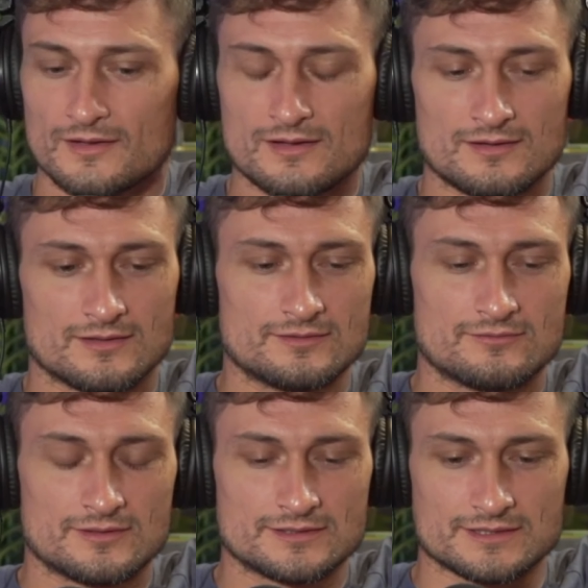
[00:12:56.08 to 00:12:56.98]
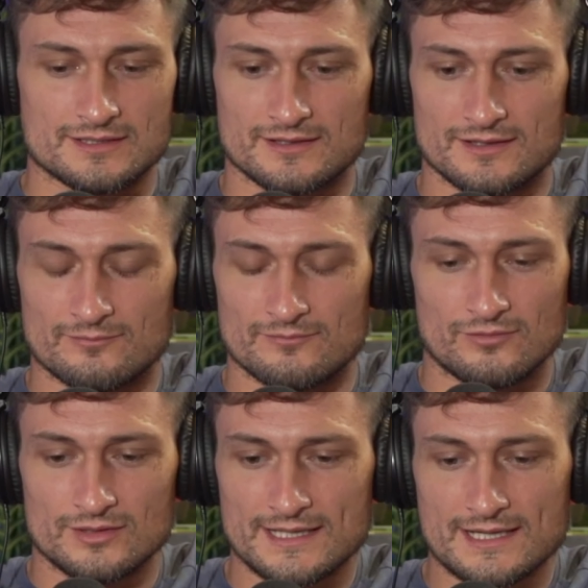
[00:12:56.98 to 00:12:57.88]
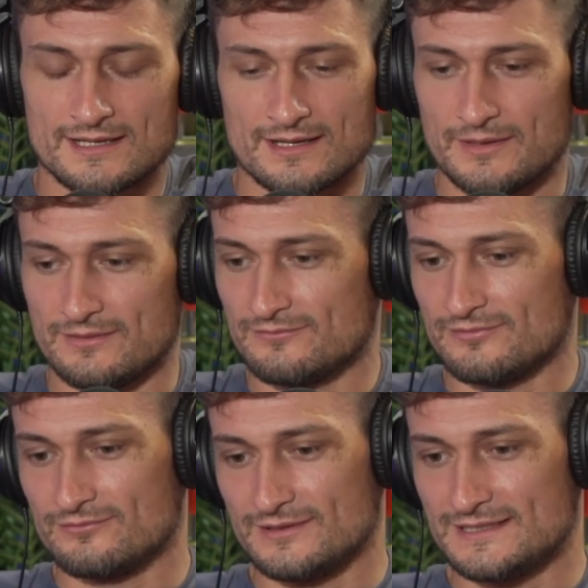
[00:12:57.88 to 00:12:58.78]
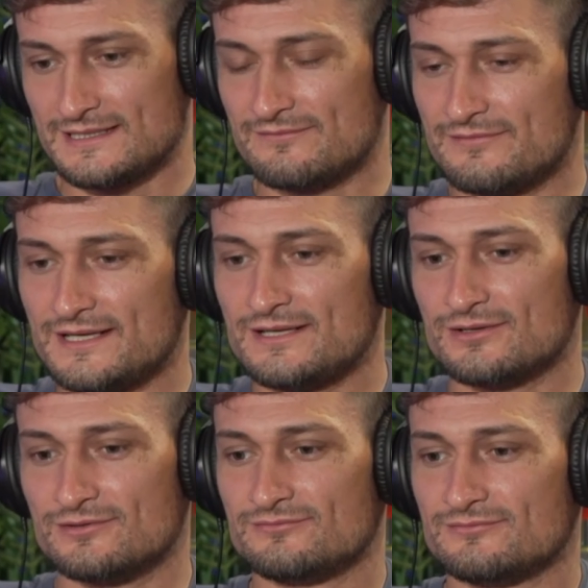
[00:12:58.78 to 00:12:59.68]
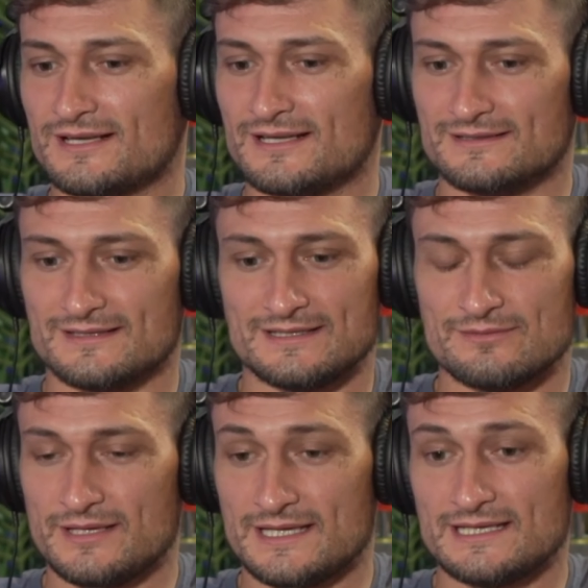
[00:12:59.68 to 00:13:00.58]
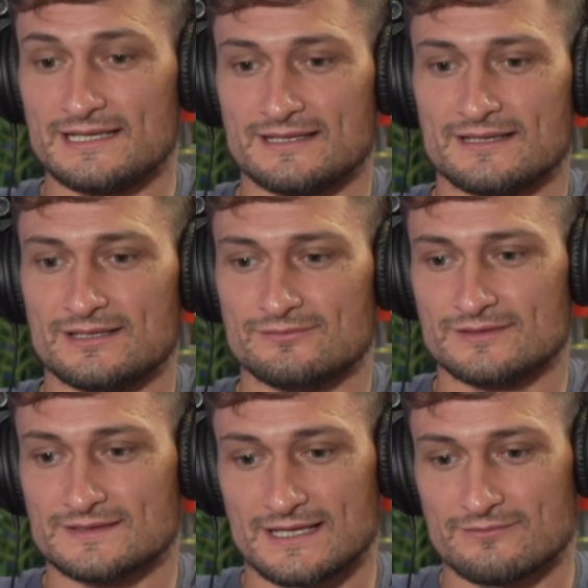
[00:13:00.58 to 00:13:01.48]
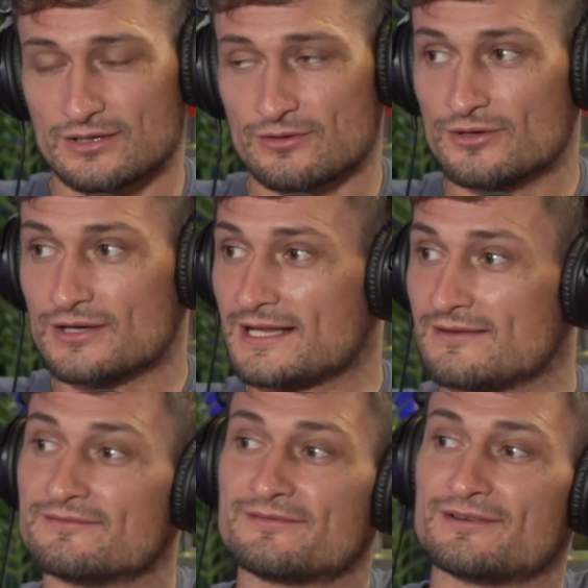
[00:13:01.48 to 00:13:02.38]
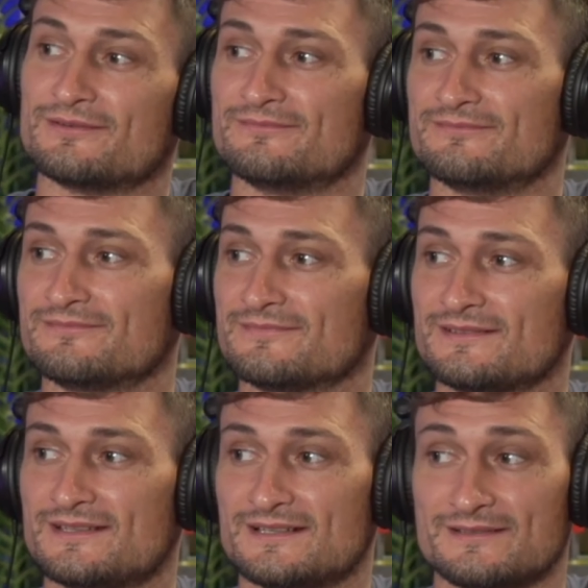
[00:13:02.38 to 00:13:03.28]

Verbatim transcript: Yeah, good question. Um, well, yeah, I mean, w we did video, and in the beginning it was like recording from the